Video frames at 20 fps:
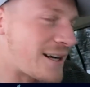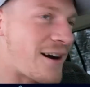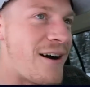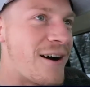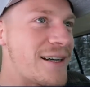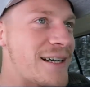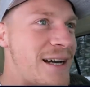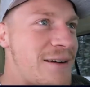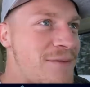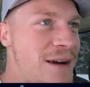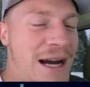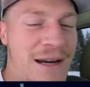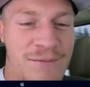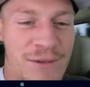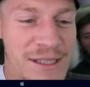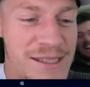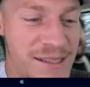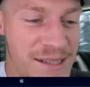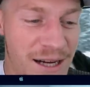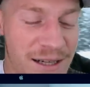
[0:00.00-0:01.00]
can't get back.
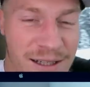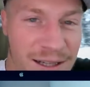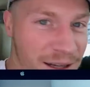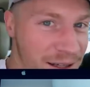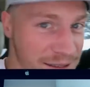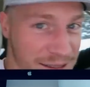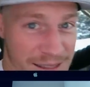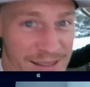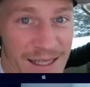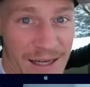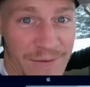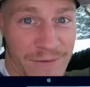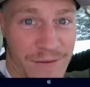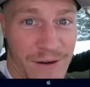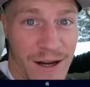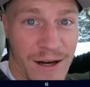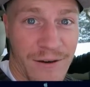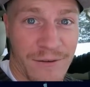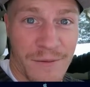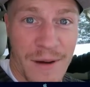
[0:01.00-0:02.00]
My sunglasses came
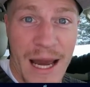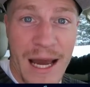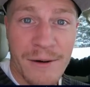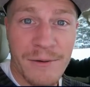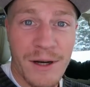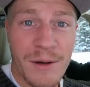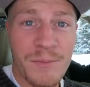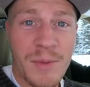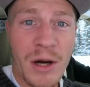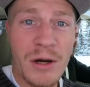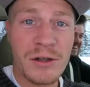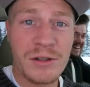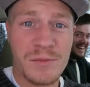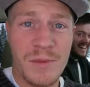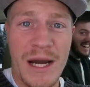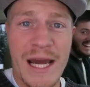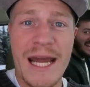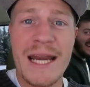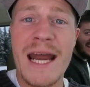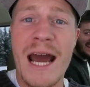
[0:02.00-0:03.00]
flying off my head when I poked
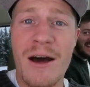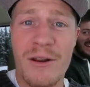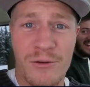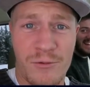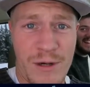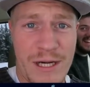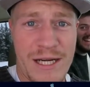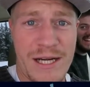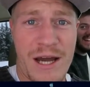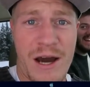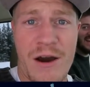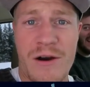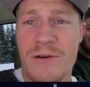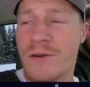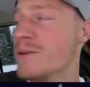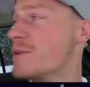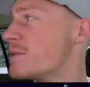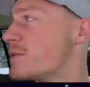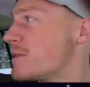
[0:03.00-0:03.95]
my head out the window.